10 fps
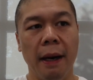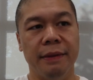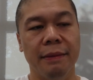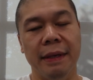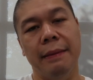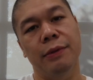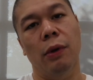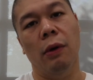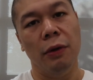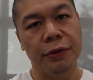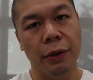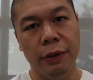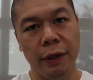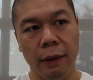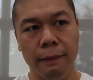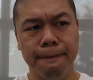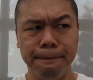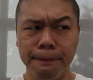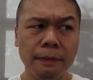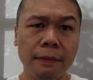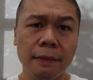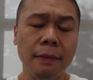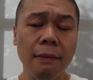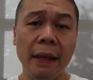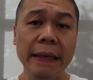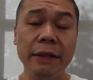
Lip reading: Sometimes what I'll also do